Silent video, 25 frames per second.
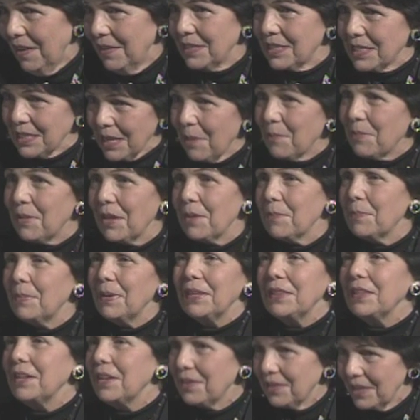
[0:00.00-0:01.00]
something
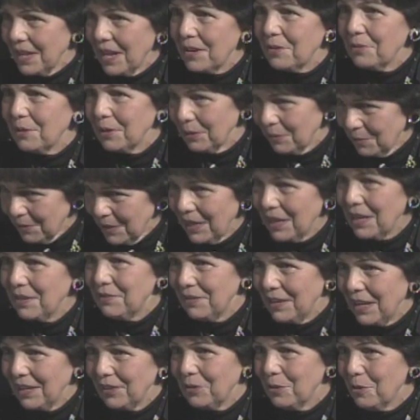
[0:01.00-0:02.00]
better than what we have
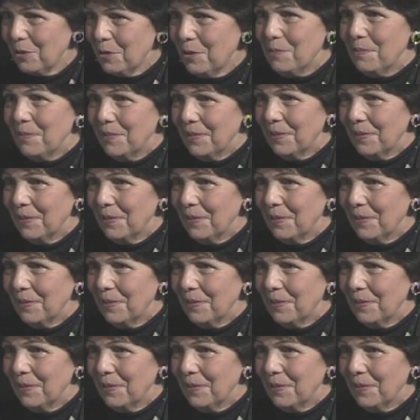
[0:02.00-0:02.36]
at home.